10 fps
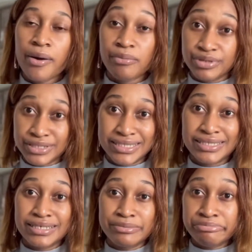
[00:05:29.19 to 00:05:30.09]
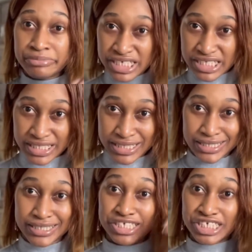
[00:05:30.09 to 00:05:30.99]
But meat,
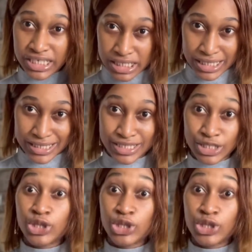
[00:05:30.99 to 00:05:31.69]
chicken,